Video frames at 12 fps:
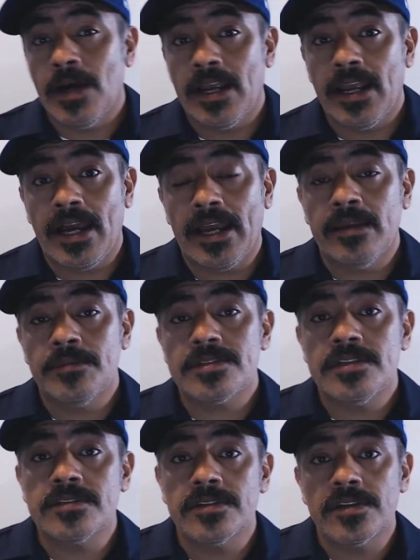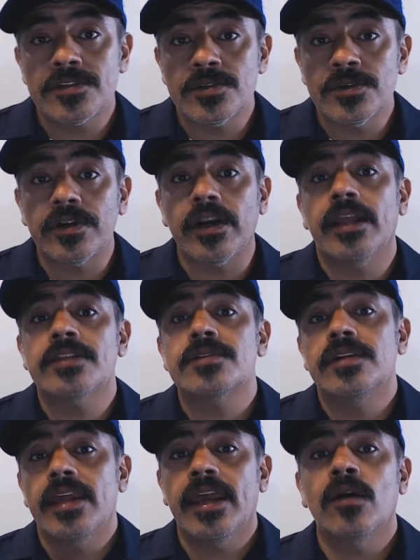I am Caesar the Tutor, and
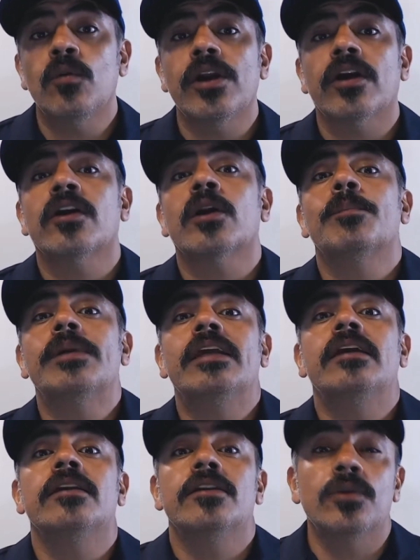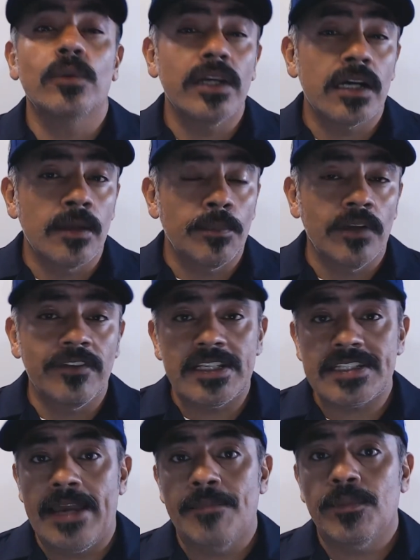today we are going to be doing a couple of
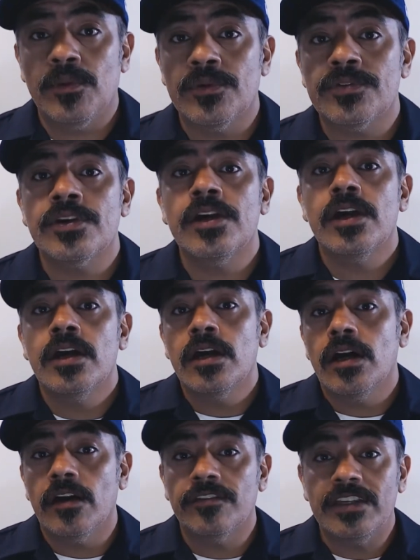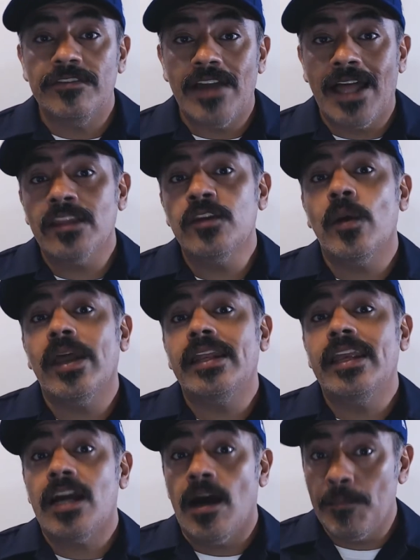examples of evaluating
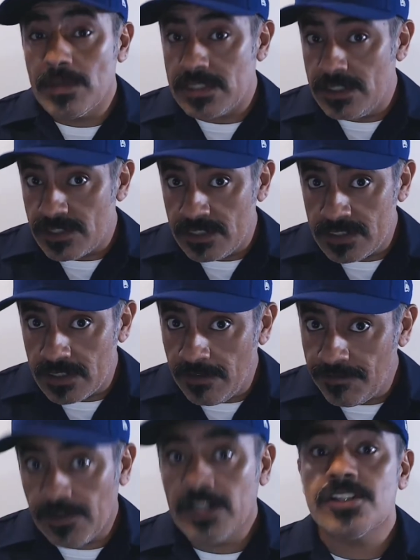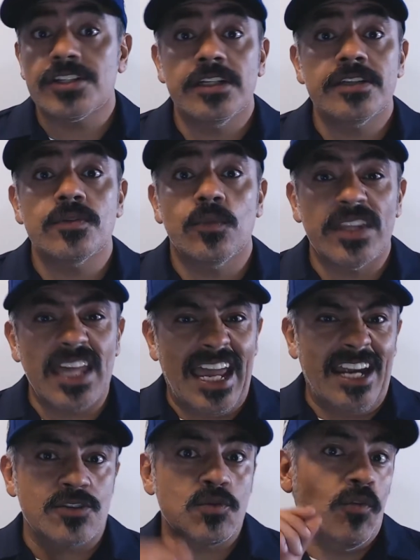compositions of functions with
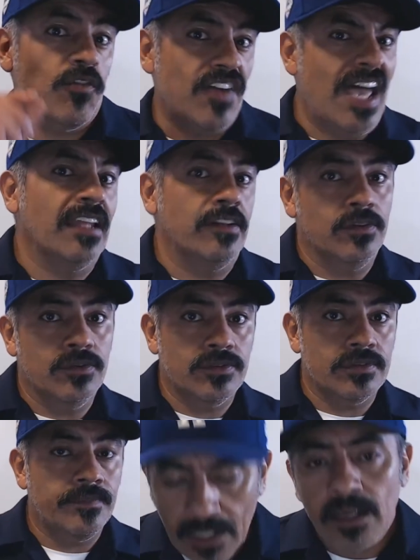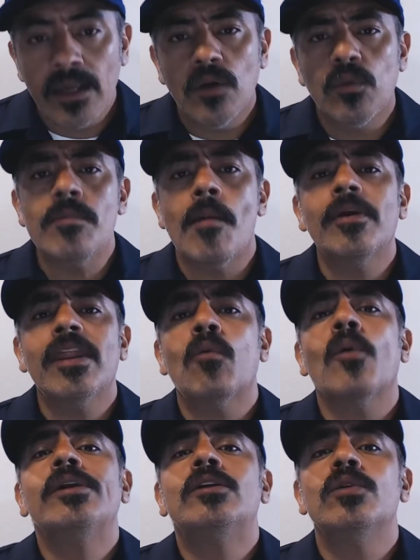actual values. Remember that when
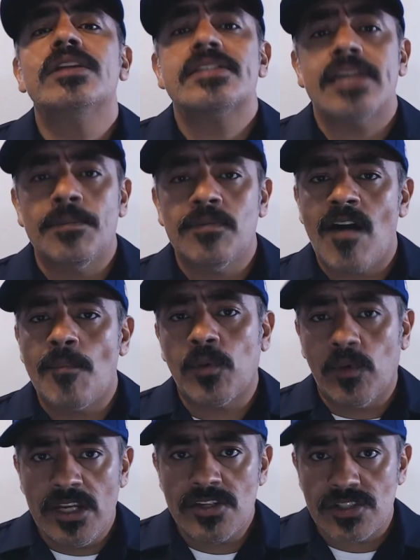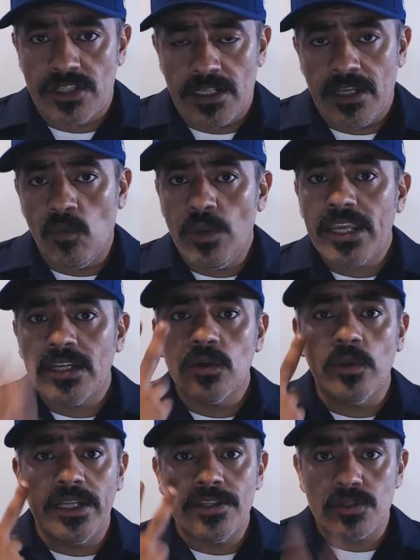we do this type of operation, we can do
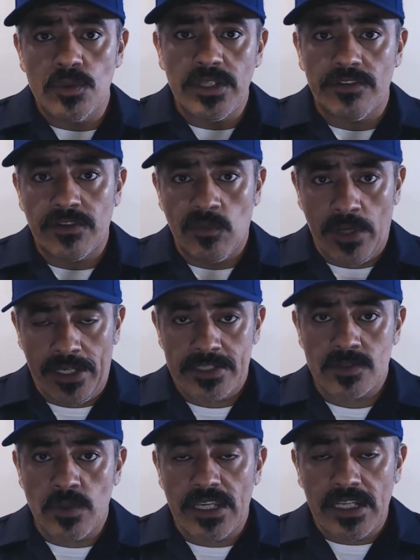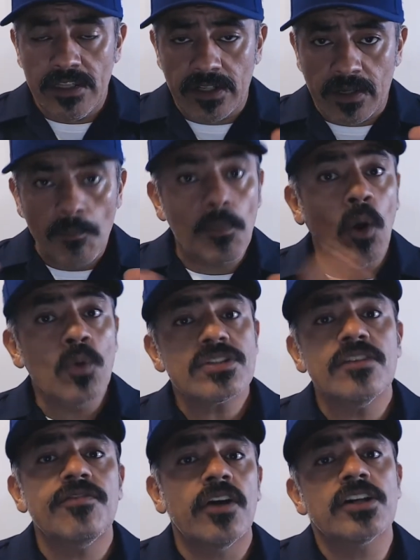it in two different ways. We can either compose the
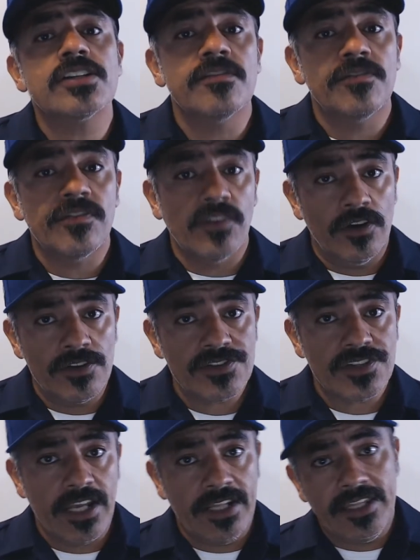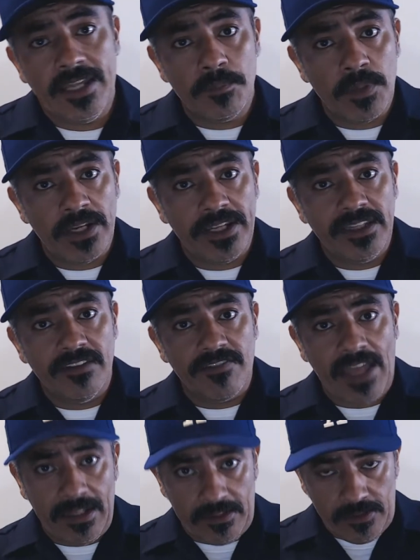function first and then plug in the
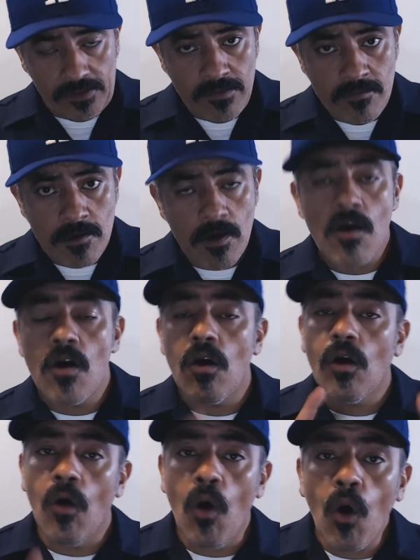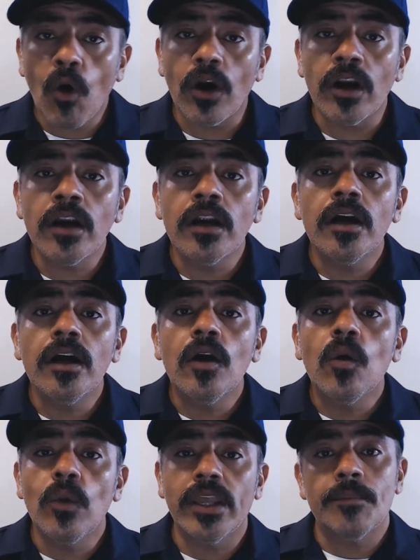value, or
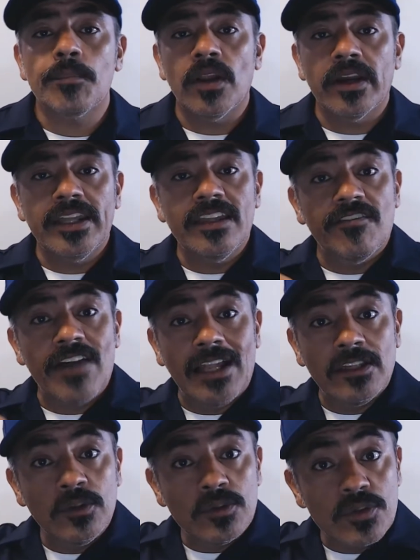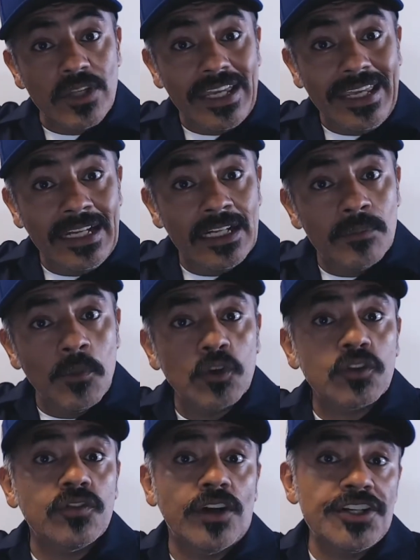we can plug in the value to the
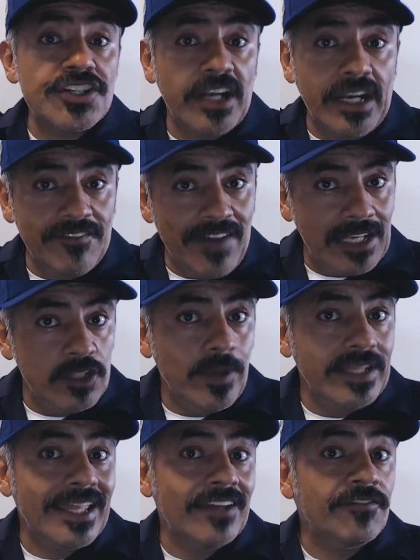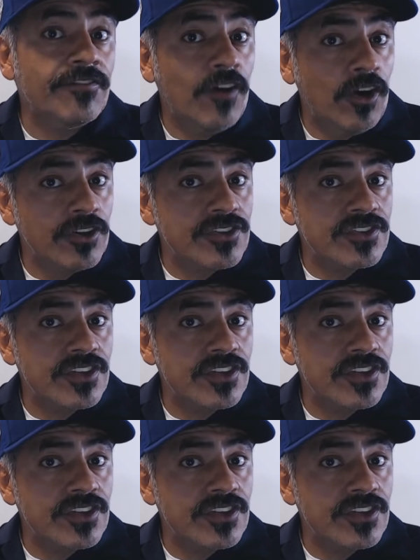innermost function and evaluate that first,